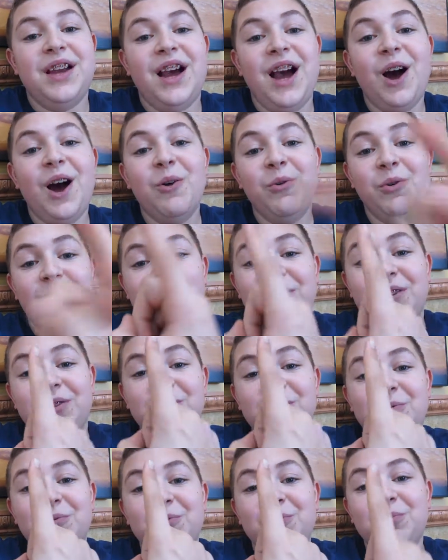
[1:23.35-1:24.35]
Hour.
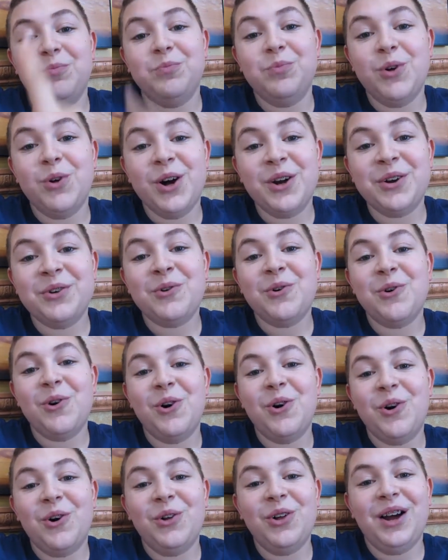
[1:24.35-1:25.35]
One hour. One
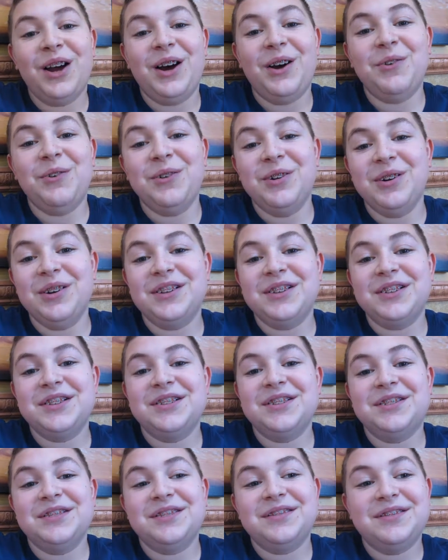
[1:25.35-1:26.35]
whole hour.
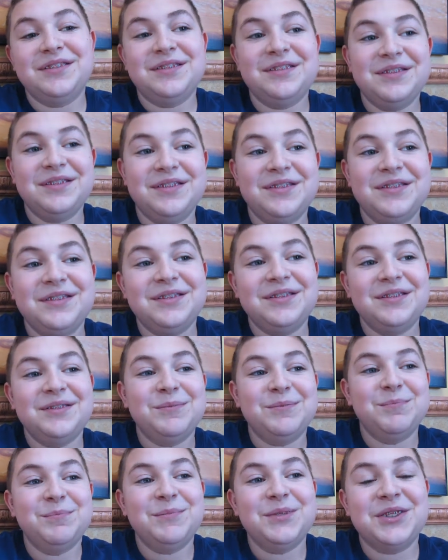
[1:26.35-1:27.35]
Yay.
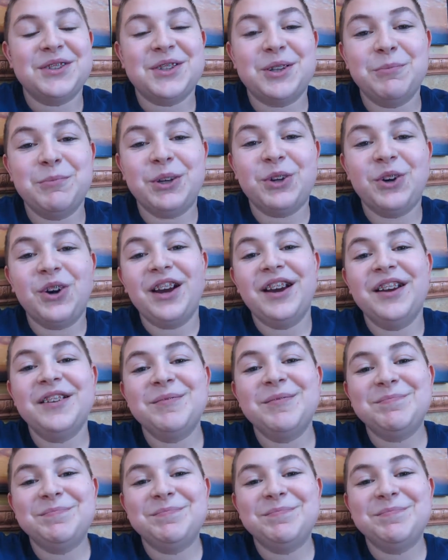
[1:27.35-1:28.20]
It's gonna be great.